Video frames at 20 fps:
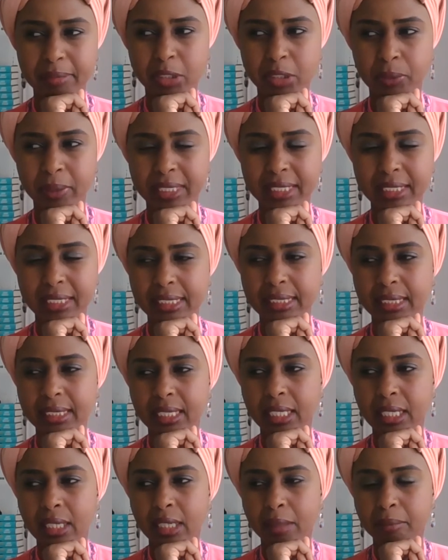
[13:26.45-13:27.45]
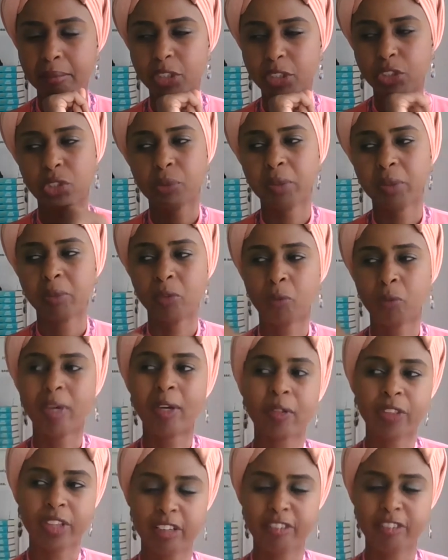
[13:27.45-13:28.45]
mid-20s, but to a
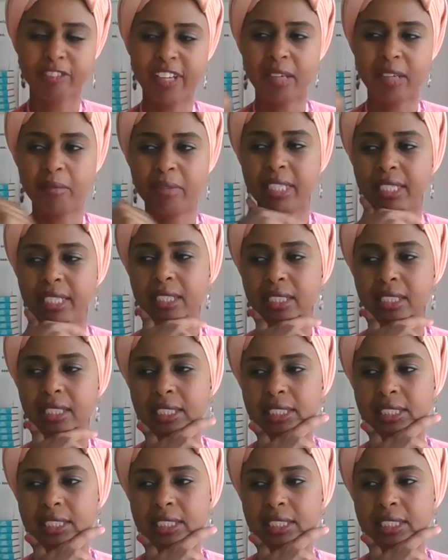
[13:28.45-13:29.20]
wealthier family.